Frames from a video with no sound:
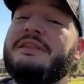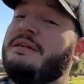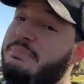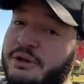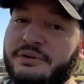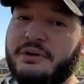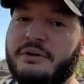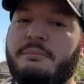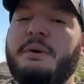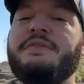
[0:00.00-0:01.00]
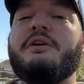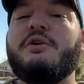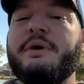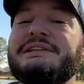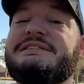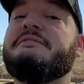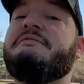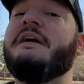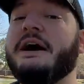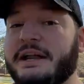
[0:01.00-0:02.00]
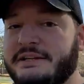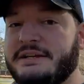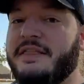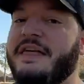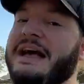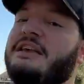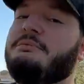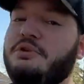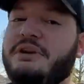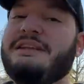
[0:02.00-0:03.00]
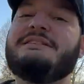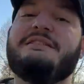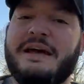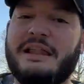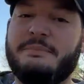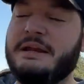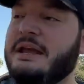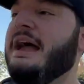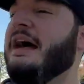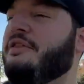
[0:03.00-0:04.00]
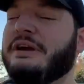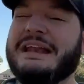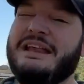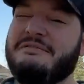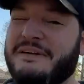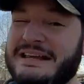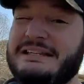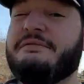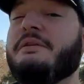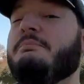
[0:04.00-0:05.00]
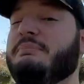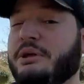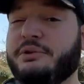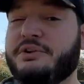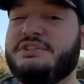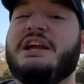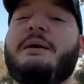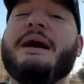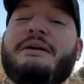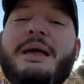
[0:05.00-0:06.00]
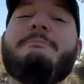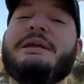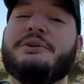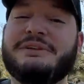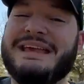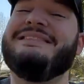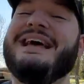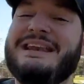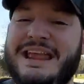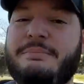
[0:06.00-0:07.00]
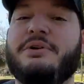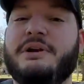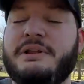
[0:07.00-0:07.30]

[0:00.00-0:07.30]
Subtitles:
the builder, but they're going to fund that community's development, and they're gonna invite different builders to come out and build in that neighborhood.